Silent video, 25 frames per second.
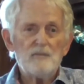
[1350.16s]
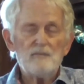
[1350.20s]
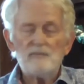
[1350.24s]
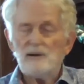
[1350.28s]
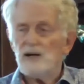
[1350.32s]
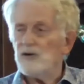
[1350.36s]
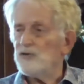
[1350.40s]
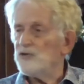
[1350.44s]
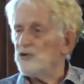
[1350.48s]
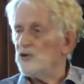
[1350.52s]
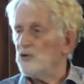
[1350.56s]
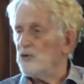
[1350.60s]

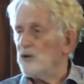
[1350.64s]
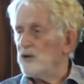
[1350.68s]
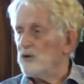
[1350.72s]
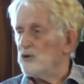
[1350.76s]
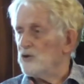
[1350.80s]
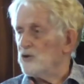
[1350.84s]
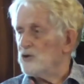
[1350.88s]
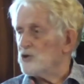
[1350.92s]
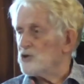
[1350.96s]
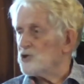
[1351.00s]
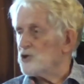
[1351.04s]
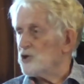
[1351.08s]
Matthew and
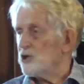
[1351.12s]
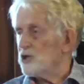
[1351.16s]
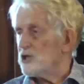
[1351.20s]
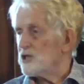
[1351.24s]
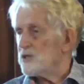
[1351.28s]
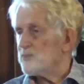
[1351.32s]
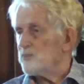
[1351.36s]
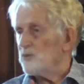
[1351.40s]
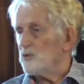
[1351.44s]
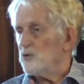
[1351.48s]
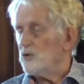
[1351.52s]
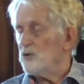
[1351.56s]
Luke's
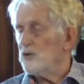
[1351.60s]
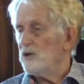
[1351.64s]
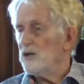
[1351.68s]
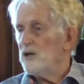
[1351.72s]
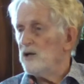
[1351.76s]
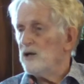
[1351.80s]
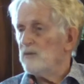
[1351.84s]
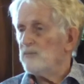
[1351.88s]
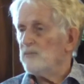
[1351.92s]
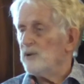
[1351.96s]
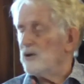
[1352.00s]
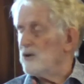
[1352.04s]
Gospel
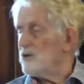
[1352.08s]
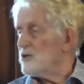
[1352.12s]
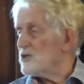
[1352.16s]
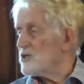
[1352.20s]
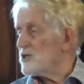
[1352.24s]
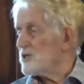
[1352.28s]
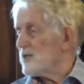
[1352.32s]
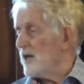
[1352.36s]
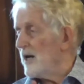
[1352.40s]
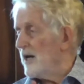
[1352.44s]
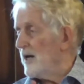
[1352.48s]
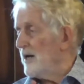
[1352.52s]
both
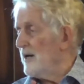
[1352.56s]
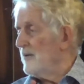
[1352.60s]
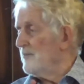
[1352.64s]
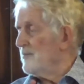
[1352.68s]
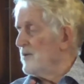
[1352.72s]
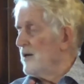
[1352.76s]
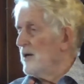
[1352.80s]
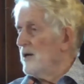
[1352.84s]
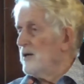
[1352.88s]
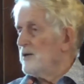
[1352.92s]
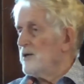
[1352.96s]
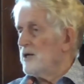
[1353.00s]
say
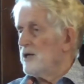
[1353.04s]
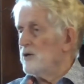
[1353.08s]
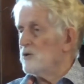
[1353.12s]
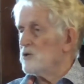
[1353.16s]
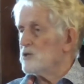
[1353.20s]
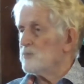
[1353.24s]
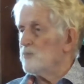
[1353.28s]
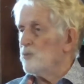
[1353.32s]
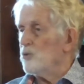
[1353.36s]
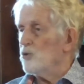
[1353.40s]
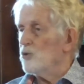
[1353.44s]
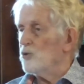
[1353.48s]
that he
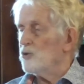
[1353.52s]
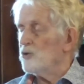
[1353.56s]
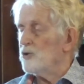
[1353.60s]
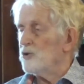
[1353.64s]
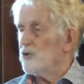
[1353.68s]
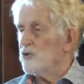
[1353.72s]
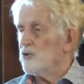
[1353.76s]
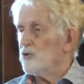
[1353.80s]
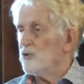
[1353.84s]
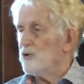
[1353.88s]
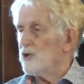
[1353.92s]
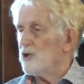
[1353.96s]
was born
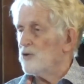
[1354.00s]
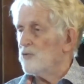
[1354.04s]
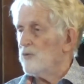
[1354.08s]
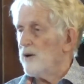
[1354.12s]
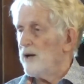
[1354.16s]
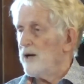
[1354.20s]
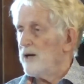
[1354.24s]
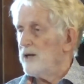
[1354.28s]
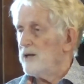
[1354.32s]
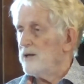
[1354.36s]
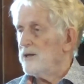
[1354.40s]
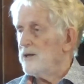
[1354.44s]
during the
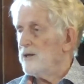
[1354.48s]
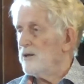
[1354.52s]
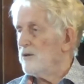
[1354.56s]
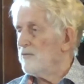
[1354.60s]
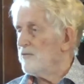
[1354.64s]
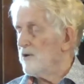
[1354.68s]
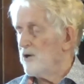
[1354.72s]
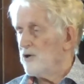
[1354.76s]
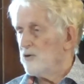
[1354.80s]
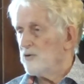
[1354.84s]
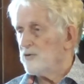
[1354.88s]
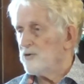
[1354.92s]
reign
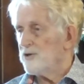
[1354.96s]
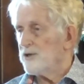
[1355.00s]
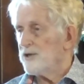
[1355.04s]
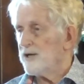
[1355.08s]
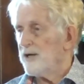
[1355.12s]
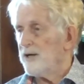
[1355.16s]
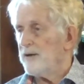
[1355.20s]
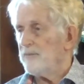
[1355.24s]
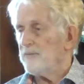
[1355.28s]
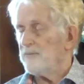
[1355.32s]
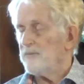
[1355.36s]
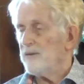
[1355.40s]
of Herod the
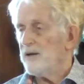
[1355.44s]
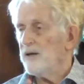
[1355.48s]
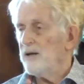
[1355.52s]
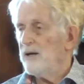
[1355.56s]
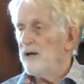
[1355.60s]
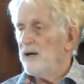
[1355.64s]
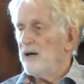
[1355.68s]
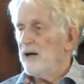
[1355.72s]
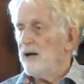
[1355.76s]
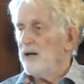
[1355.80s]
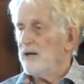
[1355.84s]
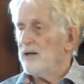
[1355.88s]
king.
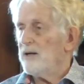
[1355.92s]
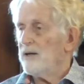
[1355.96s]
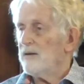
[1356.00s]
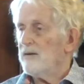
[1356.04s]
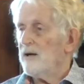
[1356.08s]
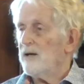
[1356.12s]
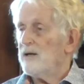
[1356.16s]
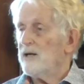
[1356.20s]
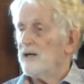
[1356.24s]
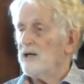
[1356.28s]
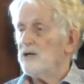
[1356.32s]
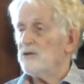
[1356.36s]

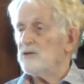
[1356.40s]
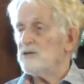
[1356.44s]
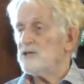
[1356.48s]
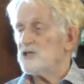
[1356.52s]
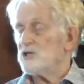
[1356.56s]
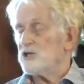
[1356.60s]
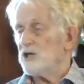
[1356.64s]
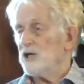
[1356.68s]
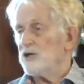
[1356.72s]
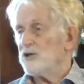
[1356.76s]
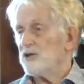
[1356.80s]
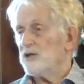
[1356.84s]
And
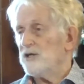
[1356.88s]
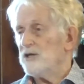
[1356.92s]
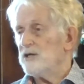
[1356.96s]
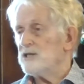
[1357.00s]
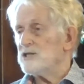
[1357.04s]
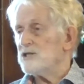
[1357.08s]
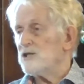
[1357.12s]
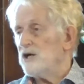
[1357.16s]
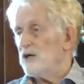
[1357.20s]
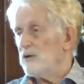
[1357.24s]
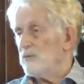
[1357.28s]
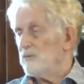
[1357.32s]
Herod's death
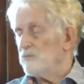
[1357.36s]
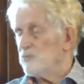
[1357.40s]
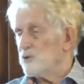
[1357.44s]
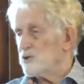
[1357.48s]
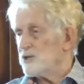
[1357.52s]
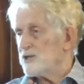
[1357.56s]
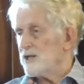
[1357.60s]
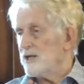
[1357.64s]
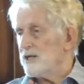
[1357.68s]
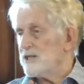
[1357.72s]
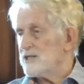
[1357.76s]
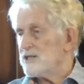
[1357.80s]
is known
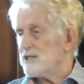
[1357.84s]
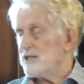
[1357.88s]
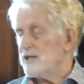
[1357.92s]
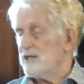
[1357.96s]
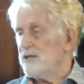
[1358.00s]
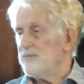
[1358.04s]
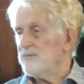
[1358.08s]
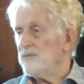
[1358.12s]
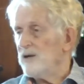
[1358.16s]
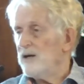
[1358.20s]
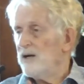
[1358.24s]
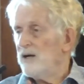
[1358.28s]

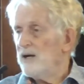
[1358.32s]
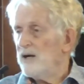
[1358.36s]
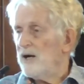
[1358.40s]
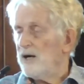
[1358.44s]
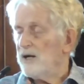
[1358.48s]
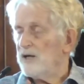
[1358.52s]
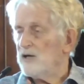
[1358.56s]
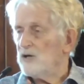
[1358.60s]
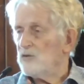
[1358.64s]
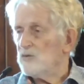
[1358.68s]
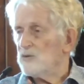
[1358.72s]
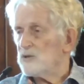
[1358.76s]
precisely,
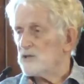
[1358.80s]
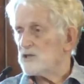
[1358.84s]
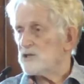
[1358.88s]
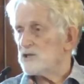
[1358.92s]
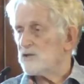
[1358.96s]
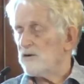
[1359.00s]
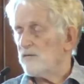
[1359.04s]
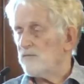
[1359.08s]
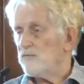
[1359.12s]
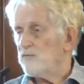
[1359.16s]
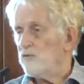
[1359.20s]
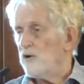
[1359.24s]
and it
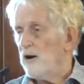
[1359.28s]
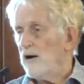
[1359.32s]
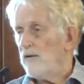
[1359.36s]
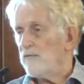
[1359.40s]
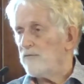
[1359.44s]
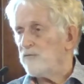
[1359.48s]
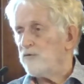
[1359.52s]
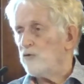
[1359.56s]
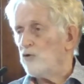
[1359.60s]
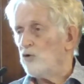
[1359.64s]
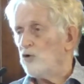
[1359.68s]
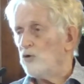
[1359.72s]
was
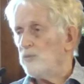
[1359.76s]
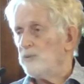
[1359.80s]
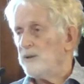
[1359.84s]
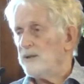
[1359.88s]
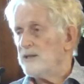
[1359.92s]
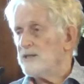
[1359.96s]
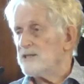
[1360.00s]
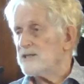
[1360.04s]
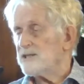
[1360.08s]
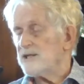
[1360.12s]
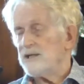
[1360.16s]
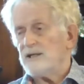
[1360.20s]
4
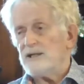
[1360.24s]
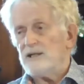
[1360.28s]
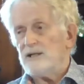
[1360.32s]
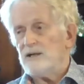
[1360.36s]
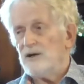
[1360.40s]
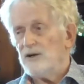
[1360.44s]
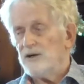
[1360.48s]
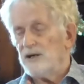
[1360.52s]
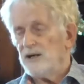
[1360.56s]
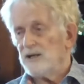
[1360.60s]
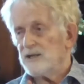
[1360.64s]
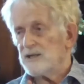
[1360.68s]

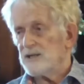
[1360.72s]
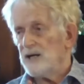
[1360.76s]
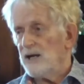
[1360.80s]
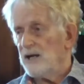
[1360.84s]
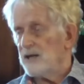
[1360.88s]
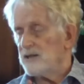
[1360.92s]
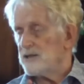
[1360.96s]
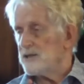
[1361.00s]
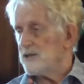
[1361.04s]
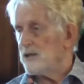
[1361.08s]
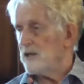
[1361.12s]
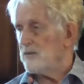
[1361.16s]
BC on
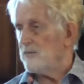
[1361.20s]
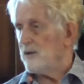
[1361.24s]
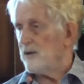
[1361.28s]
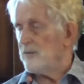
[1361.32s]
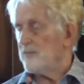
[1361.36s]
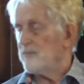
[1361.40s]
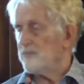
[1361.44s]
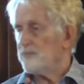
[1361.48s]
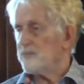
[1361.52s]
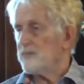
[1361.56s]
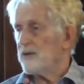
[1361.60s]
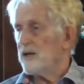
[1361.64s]
our
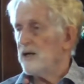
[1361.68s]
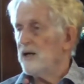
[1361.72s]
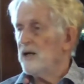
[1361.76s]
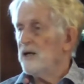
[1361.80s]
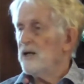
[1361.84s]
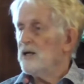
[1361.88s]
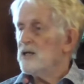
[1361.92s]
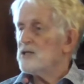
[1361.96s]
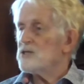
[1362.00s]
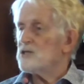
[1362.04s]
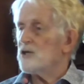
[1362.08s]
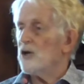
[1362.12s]
timing.
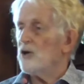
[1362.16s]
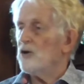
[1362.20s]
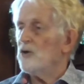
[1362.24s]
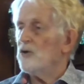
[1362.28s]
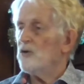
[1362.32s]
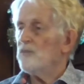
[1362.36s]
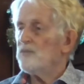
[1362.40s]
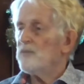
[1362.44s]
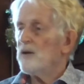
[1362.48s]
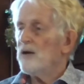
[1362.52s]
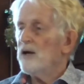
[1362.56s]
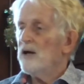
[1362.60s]

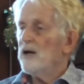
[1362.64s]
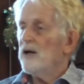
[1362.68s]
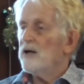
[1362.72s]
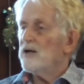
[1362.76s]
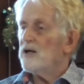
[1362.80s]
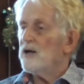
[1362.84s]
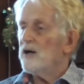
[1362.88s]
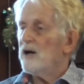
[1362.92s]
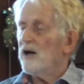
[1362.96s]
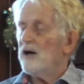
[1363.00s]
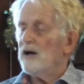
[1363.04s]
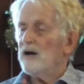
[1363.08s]
So
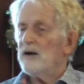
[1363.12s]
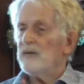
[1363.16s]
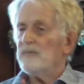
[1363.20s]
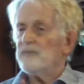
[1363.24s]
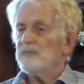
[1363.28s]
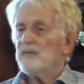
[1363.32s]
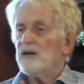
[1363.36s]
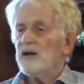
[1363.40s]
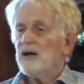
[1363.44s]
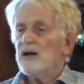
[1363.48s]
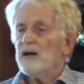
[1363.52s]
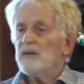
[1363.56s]

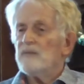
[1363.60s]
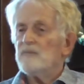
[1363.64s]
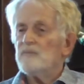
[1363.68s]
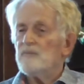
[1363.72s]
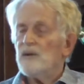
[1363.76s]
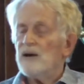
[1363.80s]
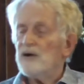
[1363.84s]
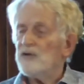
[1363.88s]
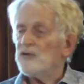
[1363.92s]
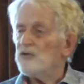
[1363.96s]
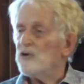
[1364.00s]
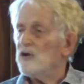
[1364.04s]

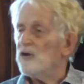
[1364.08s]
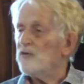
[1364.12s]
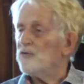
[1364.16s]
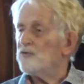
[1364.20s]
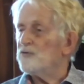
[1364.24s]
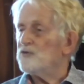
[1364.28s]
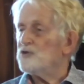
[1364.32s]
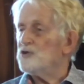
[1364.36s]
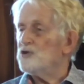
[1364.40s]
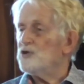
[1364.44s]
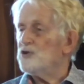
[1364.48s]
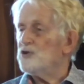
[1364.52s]
if